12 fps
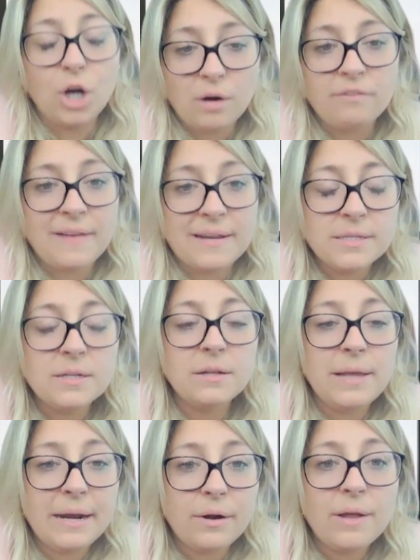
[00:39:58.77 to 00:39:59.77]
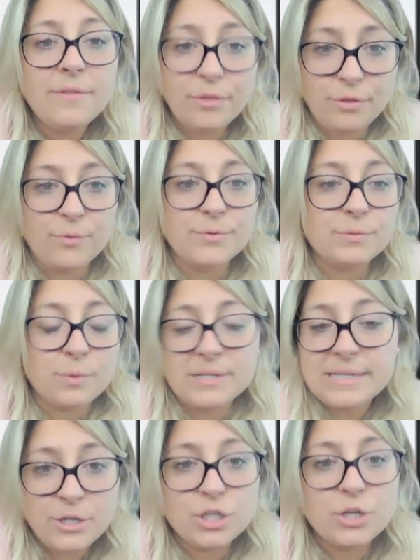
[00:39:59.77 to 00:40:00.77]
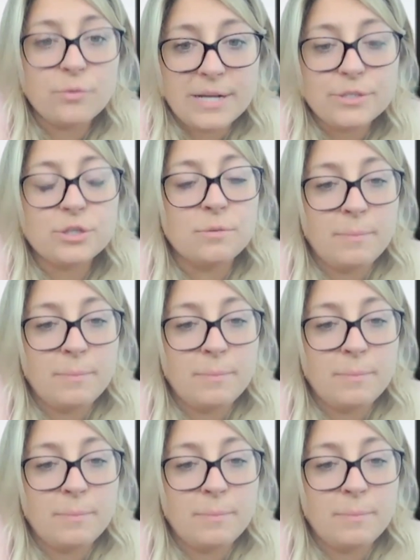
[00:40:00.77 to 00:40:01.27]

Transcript: carfentanil era, that those retention rates